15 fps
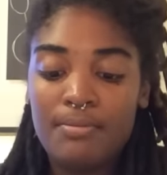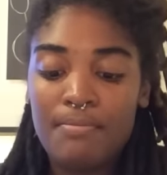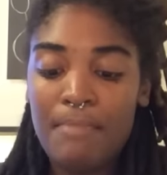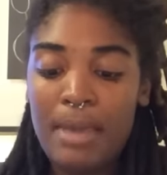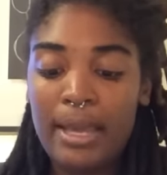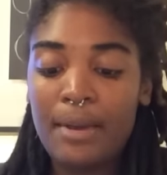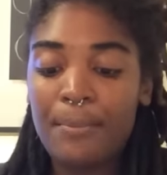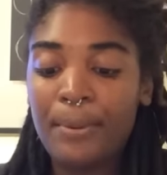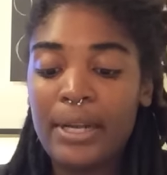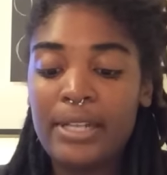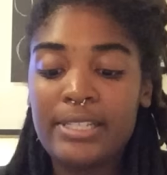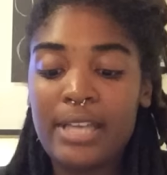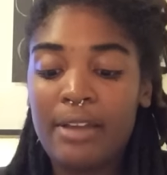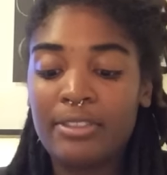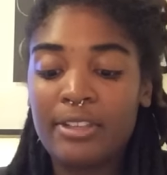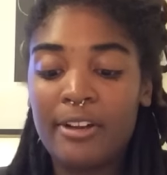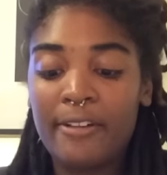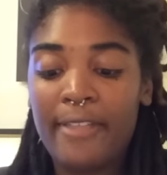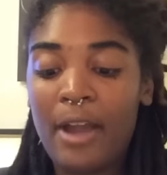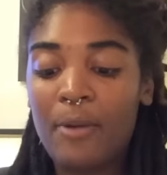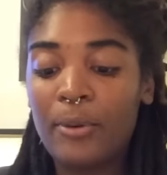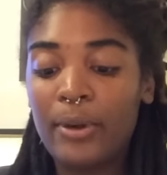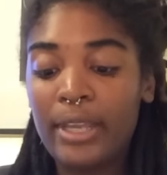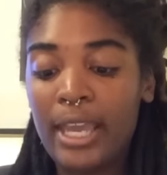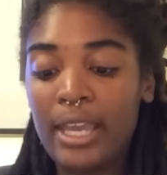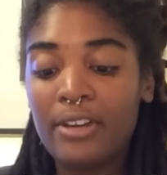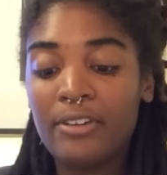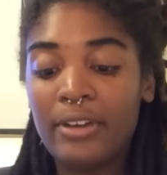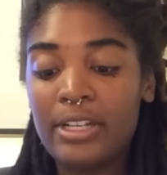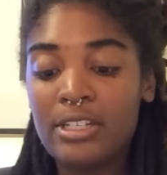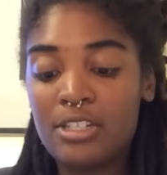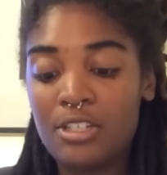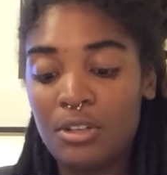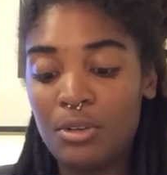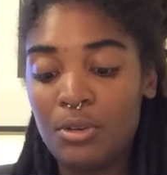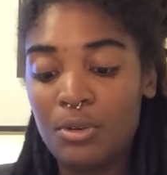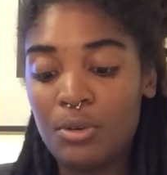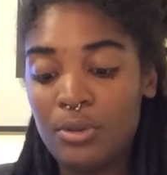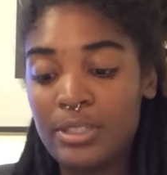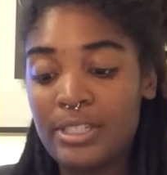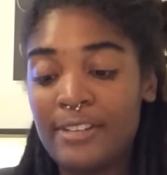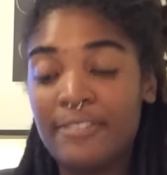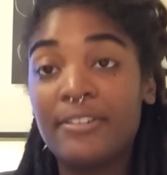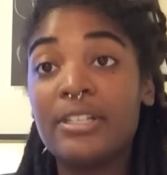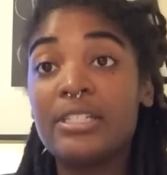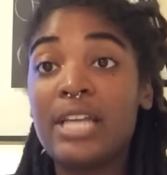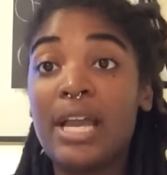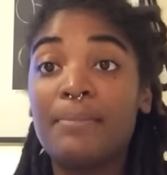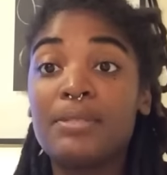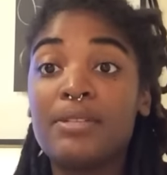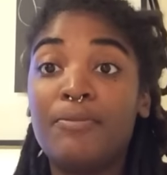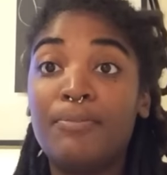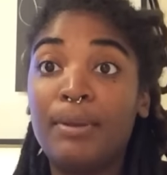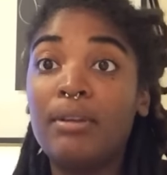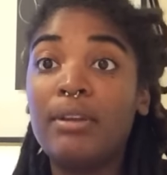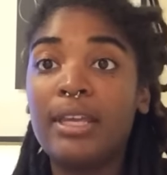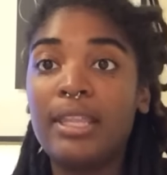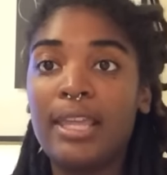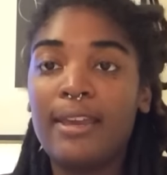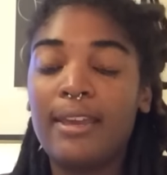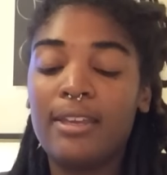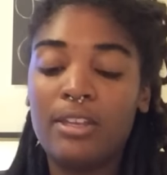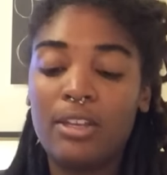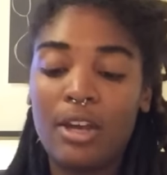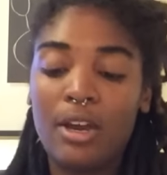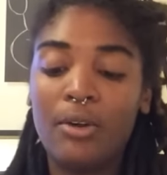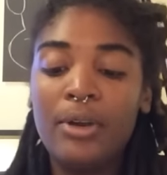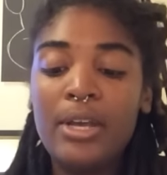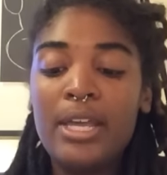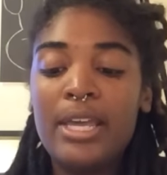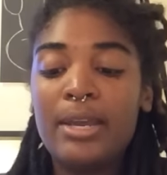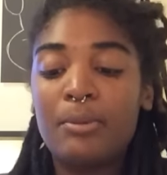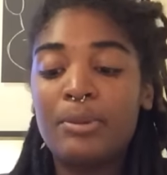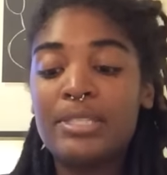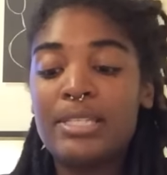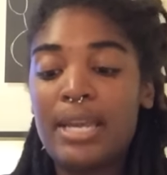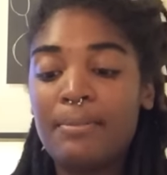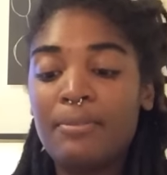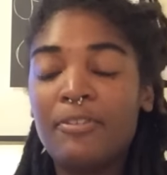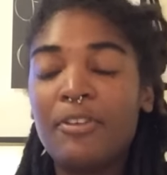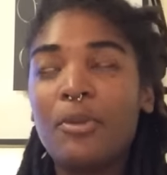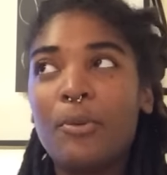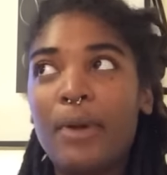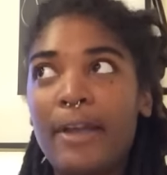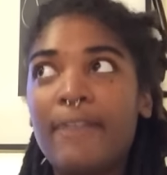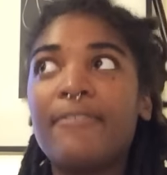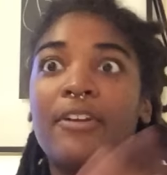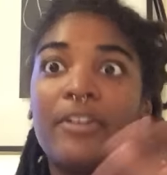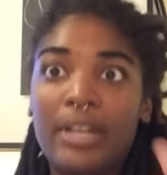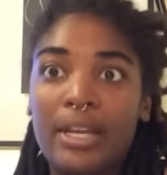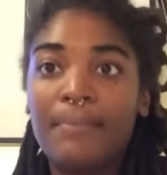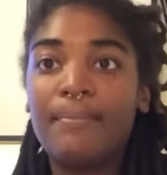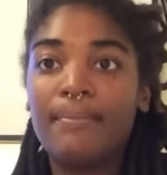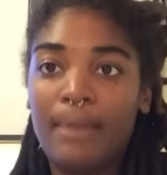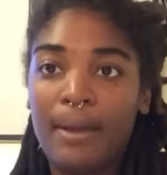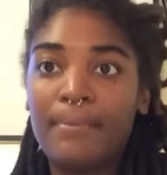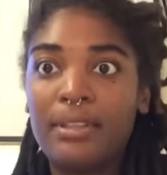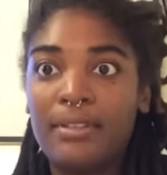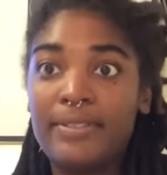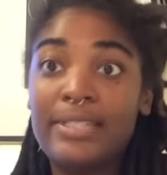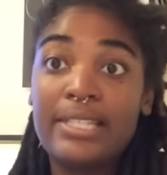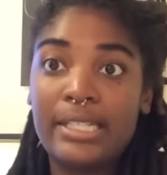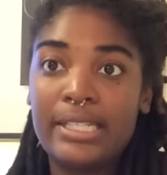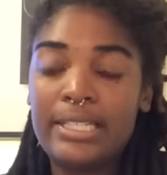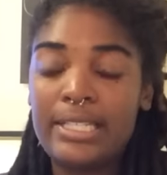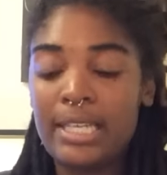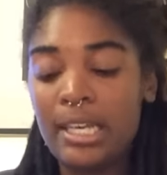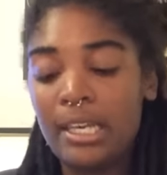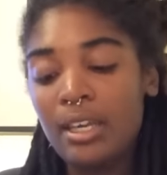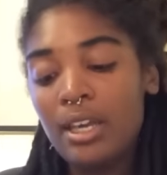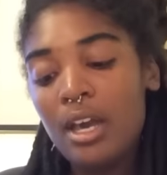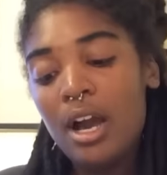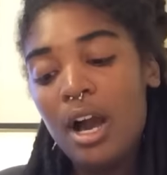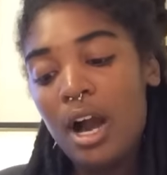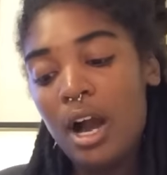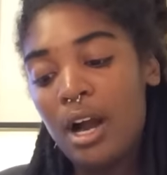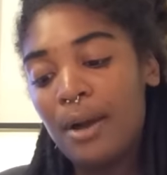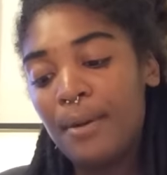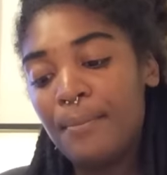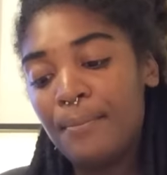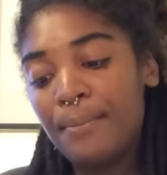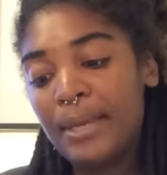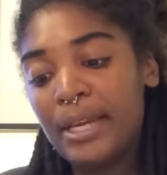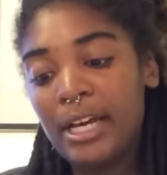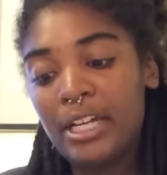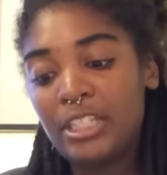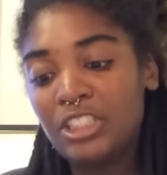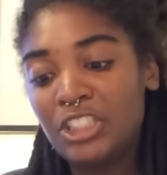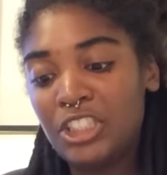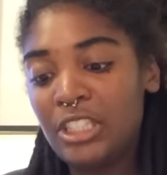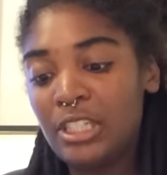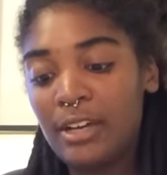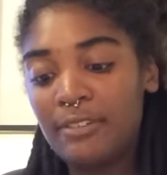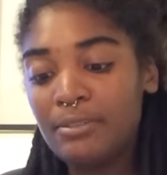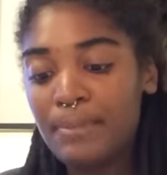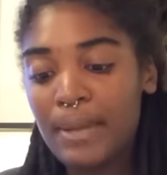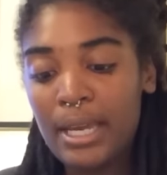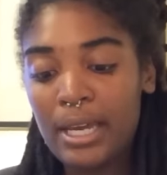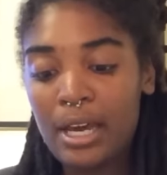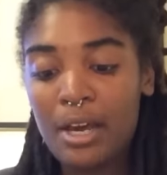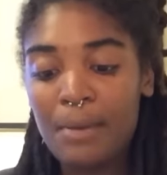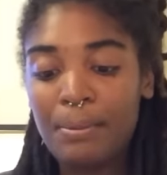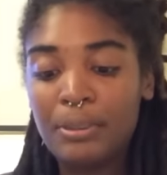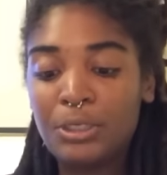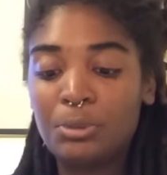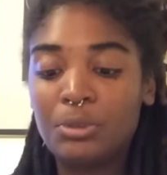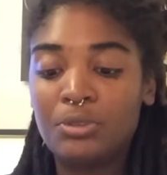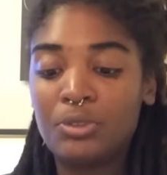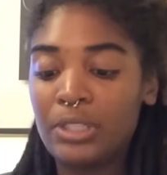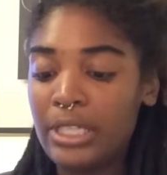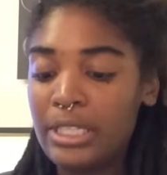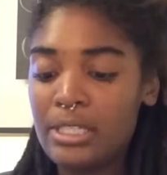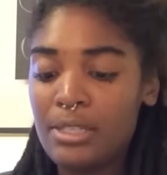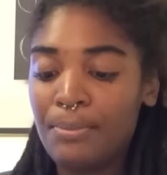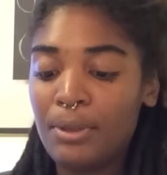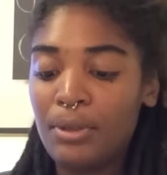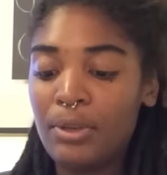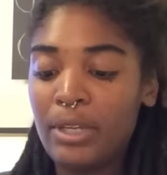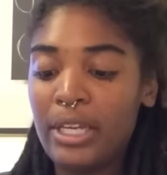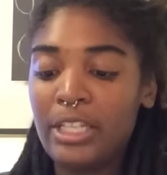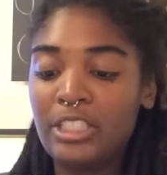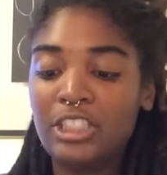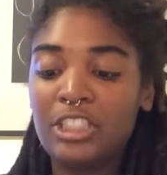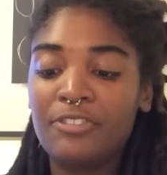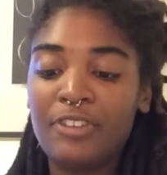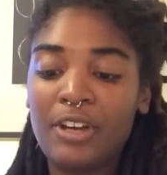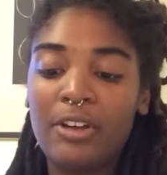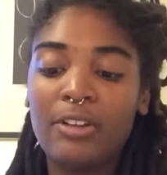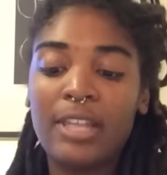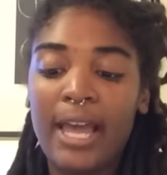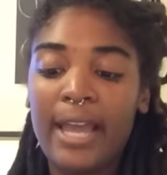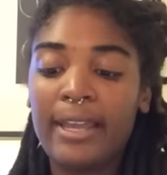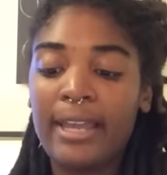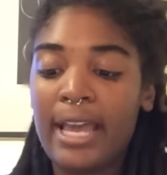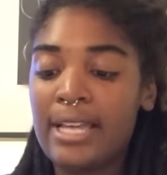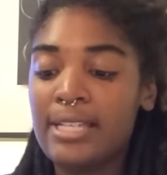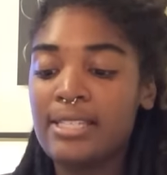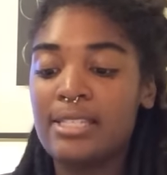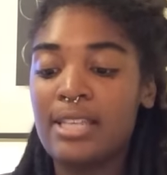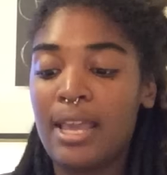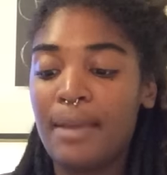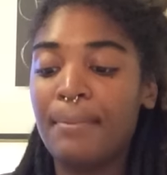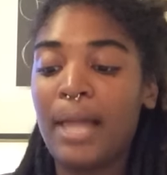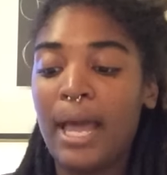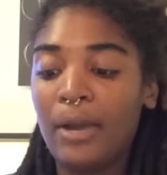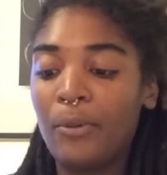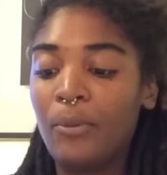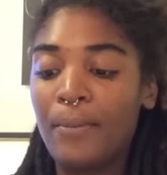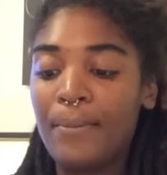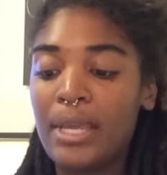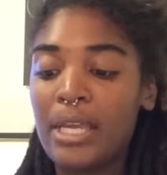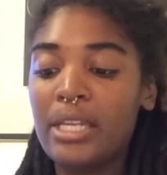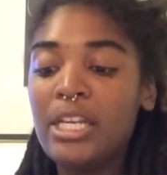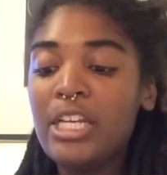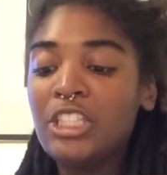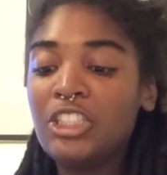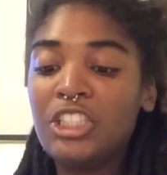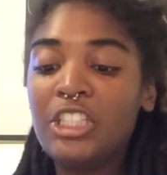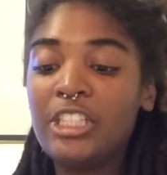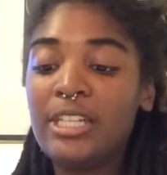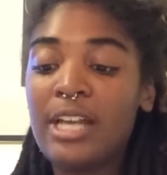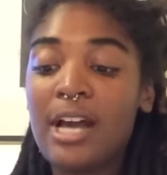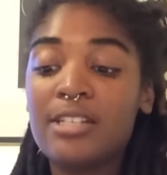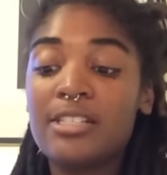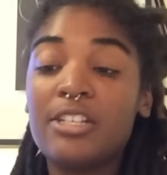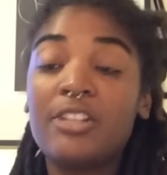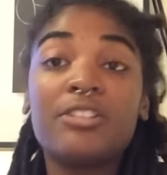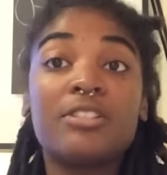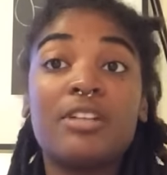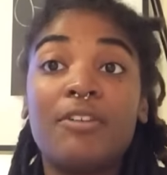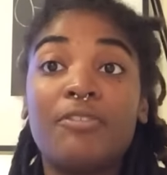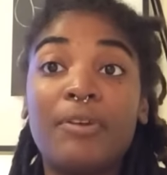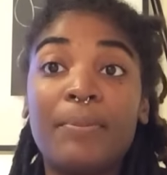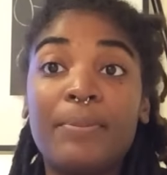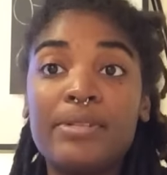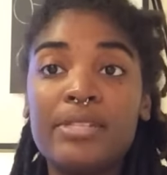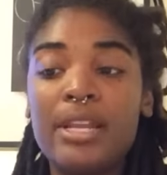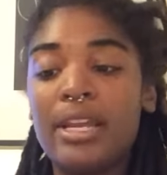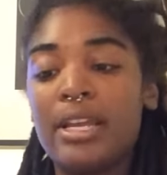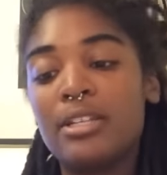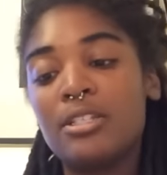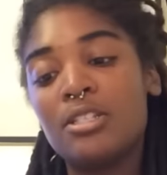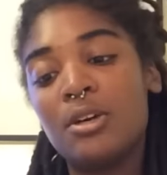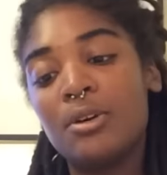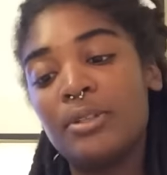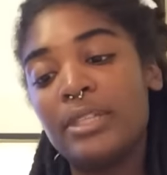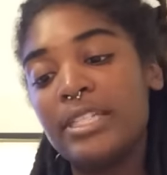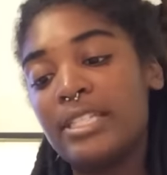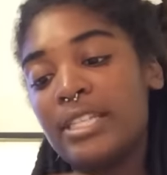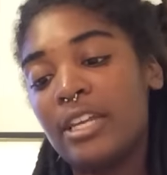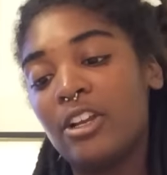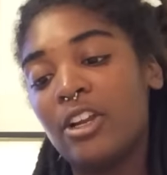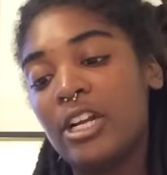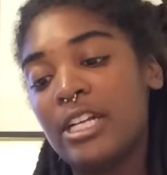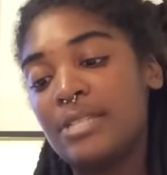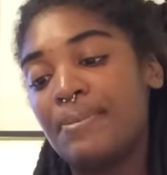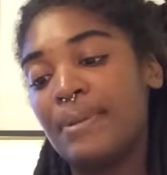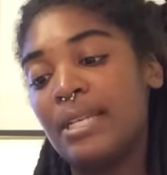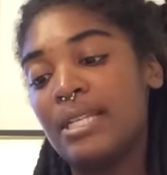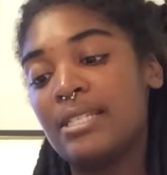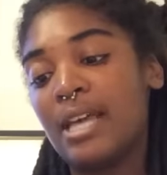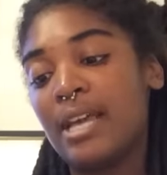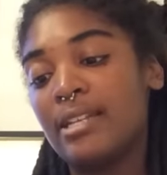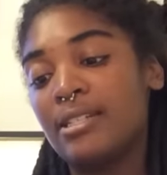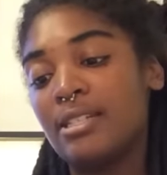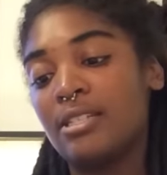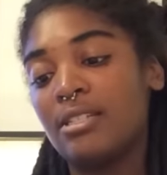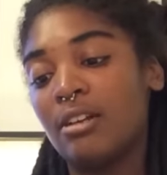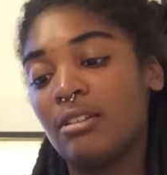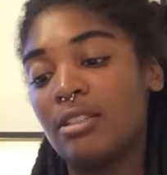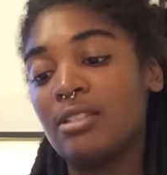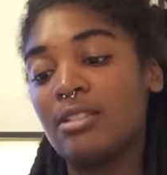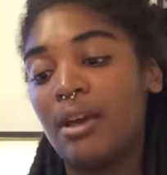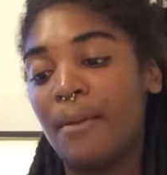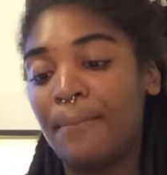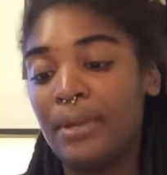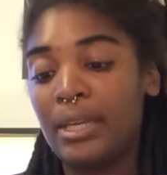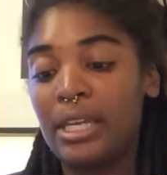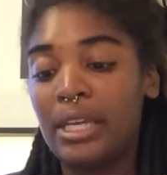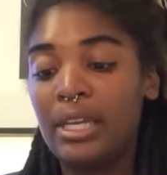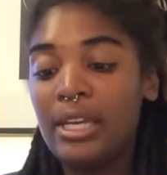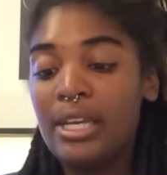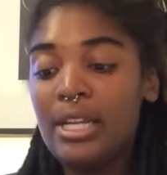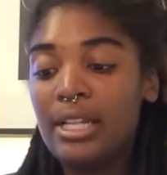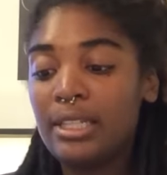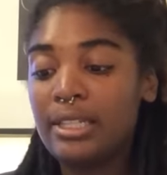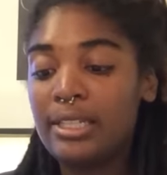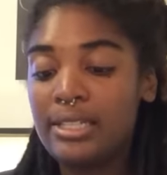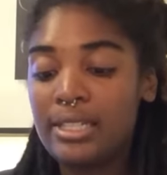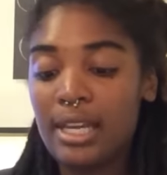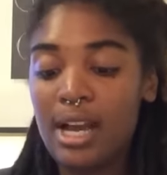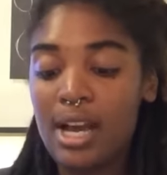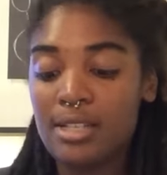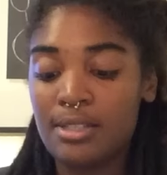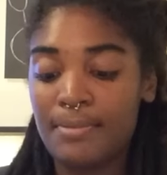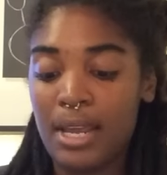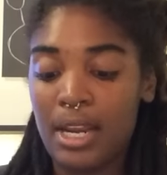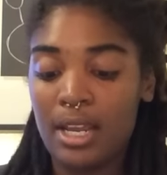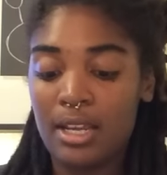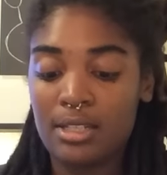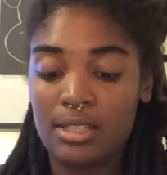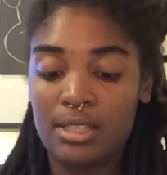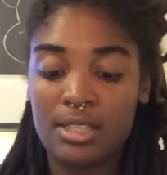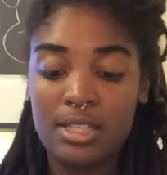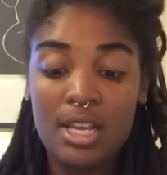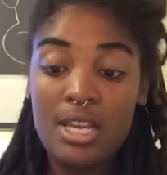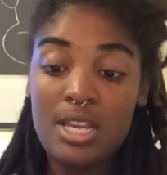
makeup brands out there that were catering to different types of beauty. They, you know, it was named for the wife. Her name, I believe, is Lucy, um, because she loved makeup and she was really into beauty, and she felt like as a black woman, she did not see herself represented. So Lucy and her husband decided to start this company, Lucy Cosmetics